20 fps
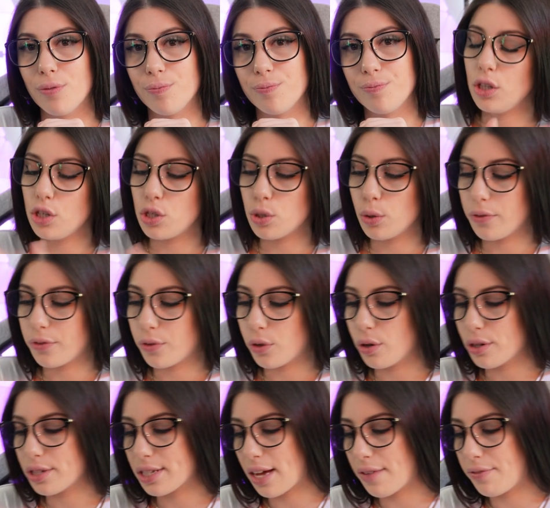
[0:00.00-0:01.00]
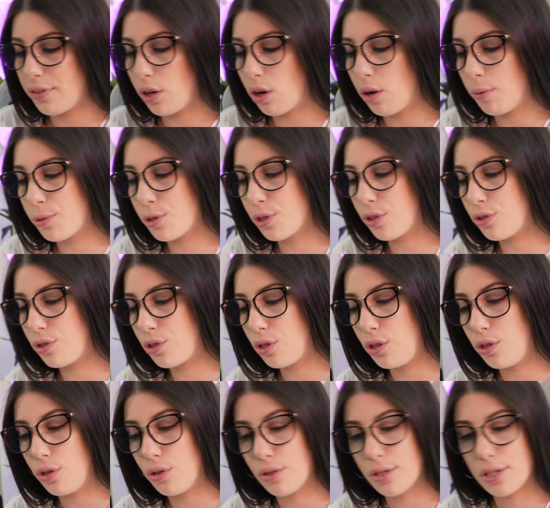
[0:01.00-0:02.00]
You do of course have the option to
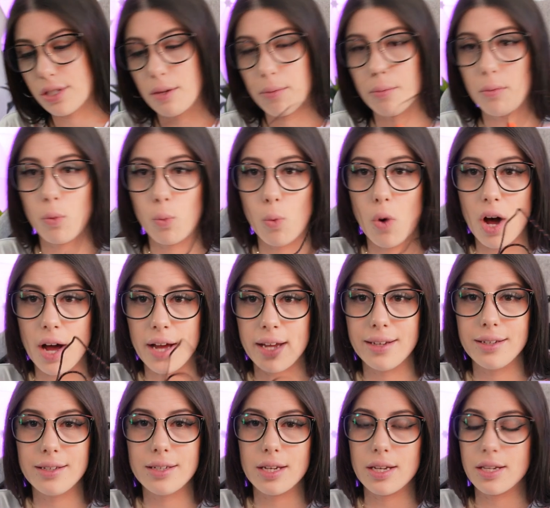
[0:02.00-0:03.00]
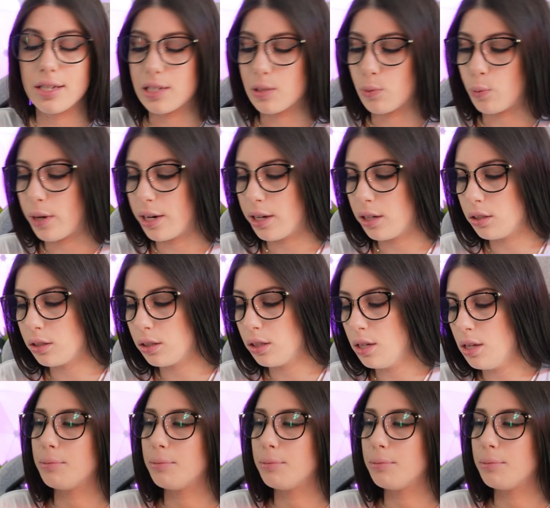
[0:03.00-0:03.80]
use them wired as well,